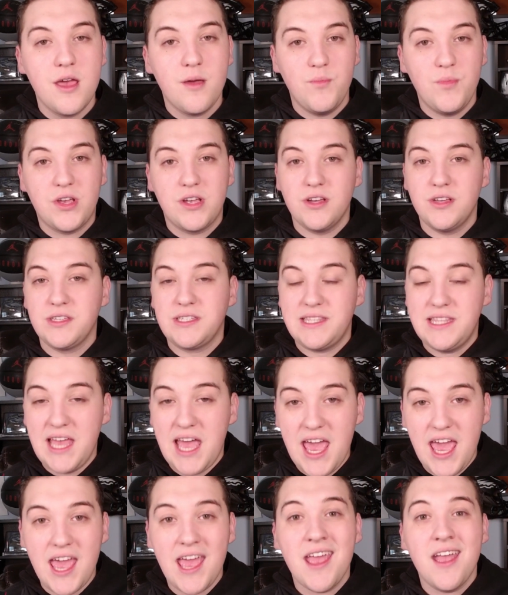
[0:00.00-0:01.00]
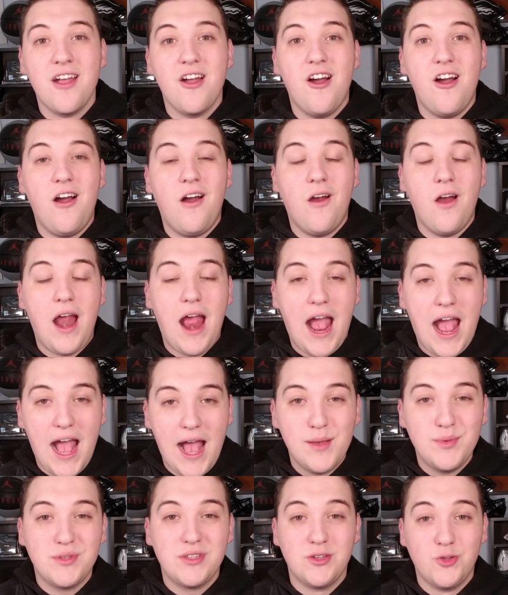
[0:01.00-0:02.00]
because they are
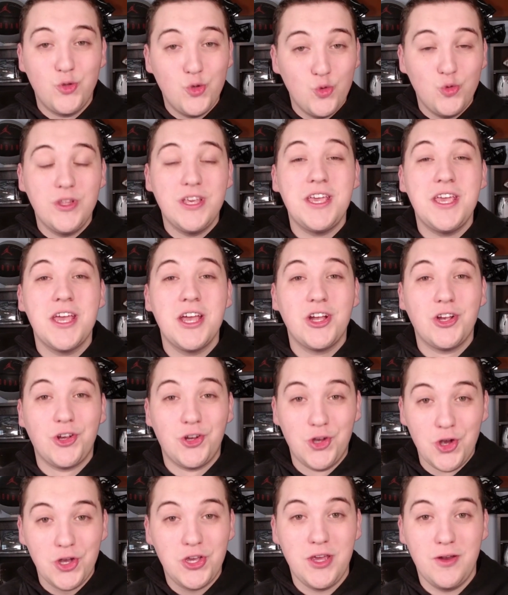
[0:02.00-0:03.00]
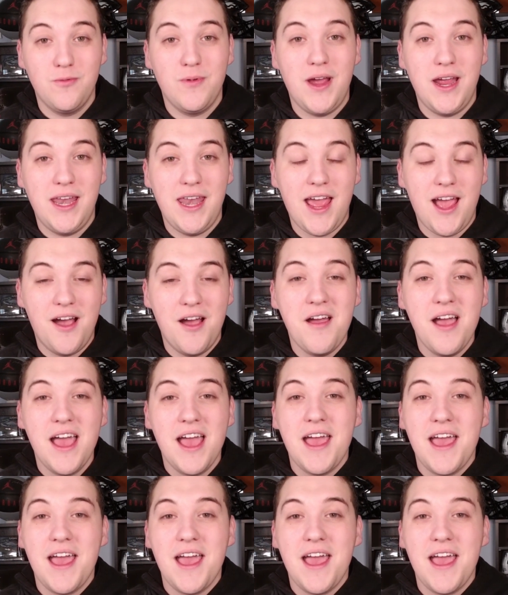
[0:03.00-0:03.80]
absolutely cooking right now.